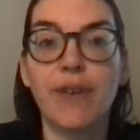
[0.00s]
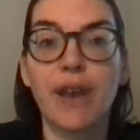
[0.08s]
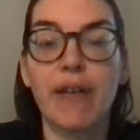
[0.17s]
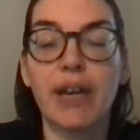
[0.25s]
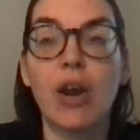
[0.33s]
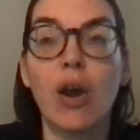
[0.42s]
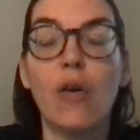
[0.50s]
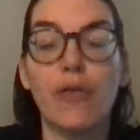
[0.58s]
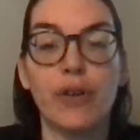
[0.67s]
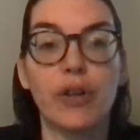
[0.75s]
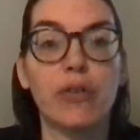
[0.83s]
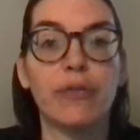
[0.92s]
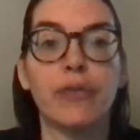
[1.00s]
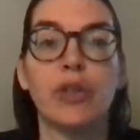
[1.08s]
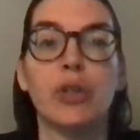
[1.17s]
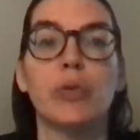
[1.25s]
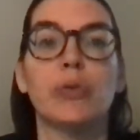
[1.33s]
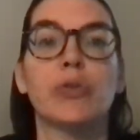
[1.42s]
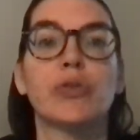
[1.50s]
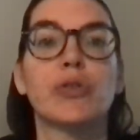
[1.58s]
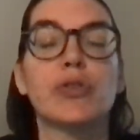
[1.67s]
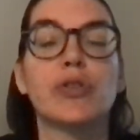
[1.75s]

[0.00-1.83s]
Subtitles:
very often confused.